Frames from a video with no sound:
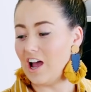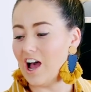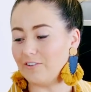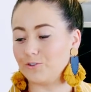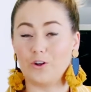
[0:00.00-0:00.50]

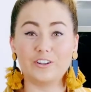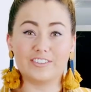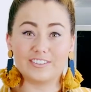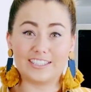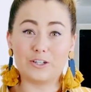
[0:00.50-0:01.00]
I've got
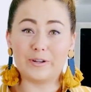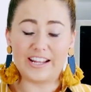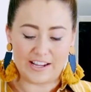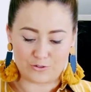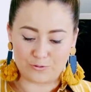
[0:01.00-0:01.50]
a little bit
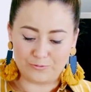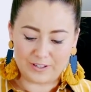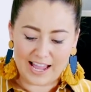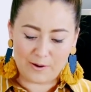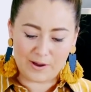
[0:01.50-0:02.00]
of extra
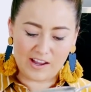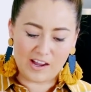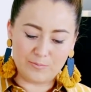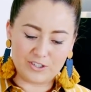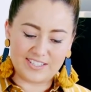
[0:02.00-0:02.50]
flour.
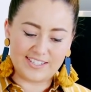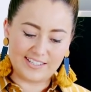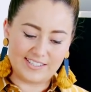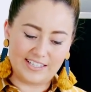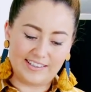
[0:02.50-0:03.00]
I'm just
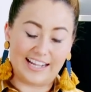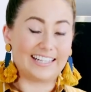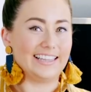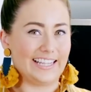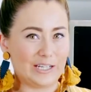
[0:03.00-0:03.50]
dusting that
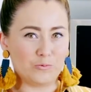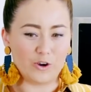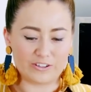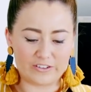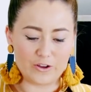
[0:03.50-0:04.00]
clean
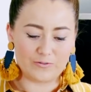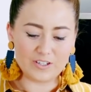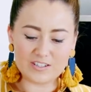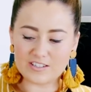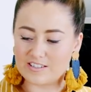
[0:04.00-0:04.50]
work
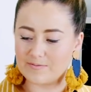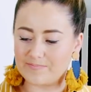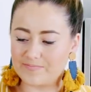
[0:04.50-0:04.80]
surface.